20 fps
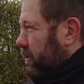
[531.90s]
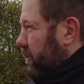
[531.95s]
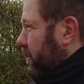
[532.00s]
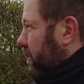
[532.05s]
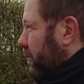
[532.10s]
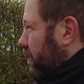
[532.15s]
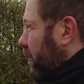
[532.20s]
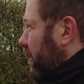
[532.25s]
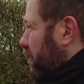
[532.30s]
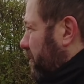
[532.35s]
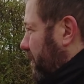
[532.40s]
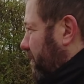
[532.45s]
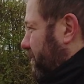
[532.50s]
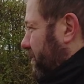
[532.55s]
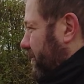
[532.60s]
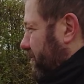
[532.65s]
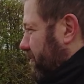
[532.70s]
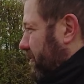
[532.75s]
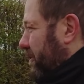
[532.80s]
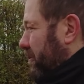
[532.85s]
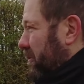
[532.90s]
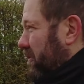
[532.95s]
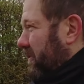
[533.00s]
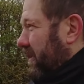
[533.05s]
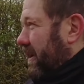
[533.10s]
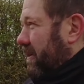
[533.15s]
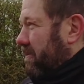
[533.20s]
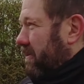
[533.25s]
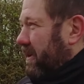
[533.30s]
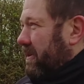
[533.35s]
sure what we've done wrong with
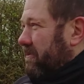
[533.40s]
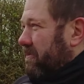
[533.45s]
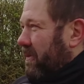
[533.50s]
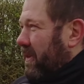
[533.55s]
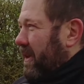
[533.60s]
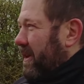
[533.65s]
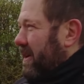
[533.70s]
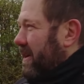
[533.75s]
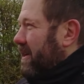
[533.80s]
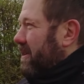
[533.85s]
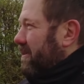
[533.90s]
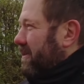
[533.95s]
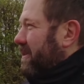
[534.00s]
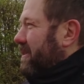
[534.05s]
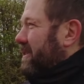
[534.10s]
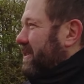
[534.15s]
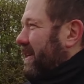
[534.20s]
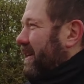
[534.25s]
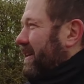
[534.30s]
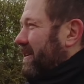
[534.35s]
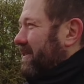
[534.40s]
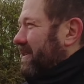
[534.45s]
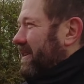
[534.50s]
that. But oh, I do. See,